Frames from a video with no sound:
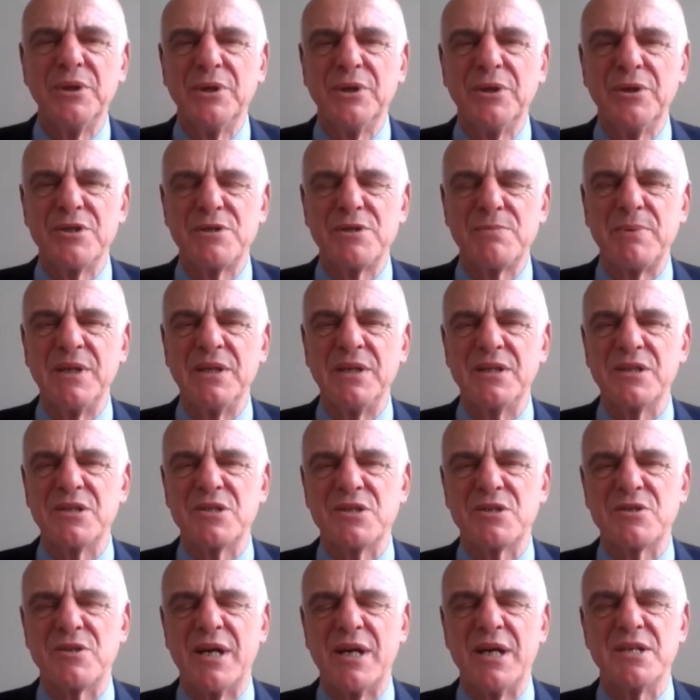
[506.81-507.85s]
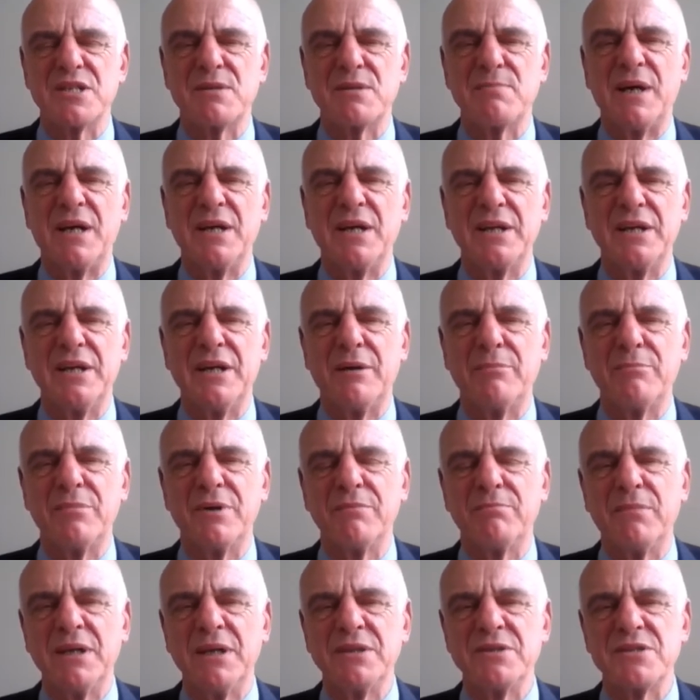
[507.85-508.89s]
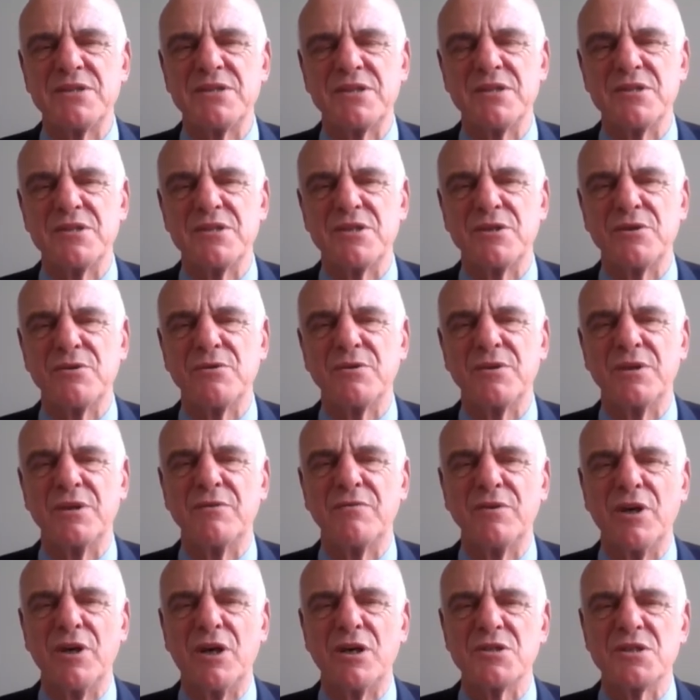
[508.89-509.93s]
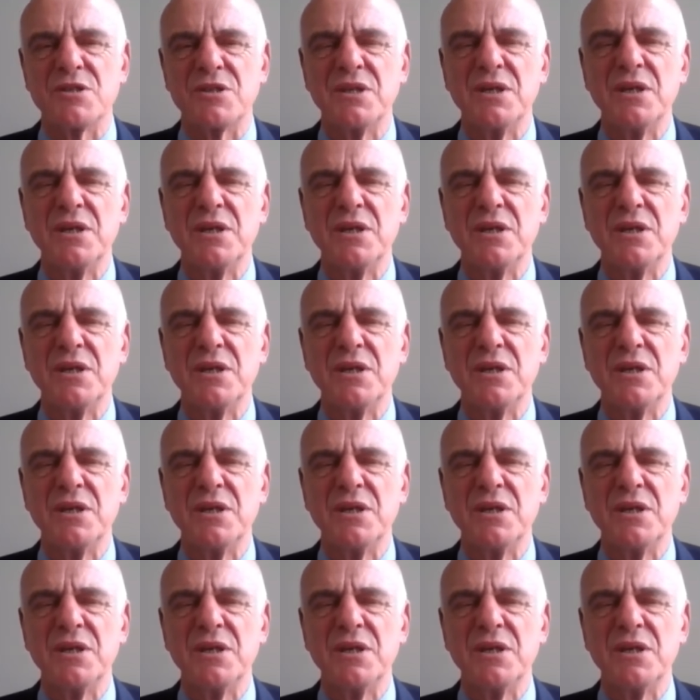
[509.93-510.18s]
who's been distressed by the number of months that children have lost